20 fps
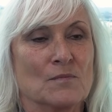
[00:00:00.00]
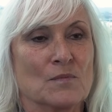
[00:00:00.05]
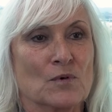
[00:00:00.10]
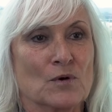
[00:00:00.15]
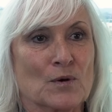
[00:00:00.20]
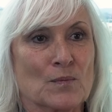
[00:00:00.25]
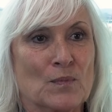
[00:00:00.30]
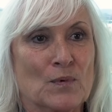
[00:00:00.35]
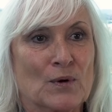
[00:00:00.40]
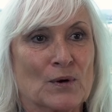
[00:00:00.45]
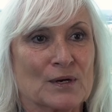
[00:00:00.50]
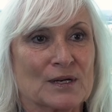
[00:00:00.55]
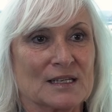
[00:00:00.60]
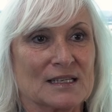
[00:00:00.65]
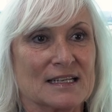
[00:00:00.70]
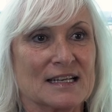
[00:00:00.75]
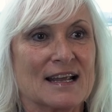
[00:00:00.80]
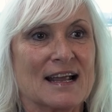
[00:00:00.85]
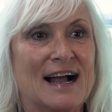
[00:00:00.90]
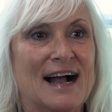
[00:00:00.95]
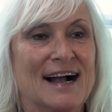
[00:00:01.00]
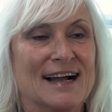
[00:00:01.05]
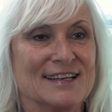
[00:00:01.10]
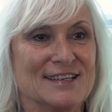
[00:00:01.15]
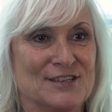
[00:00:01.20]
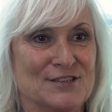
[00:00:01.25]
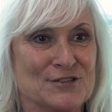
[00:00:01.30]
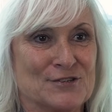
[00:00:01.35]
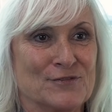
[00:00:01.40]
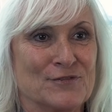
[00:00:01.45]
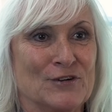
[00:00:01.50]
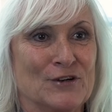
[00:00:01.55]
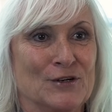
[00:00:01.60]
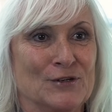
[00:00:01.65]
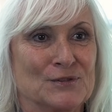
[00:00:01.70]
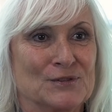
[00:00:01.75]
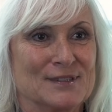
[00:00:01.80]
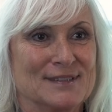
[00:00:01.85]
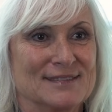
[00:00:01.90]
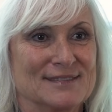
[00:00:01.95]
More importantly, I need your
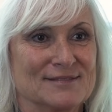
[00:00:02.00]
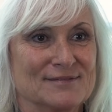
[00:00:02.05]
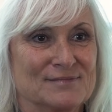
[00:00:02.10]
vote.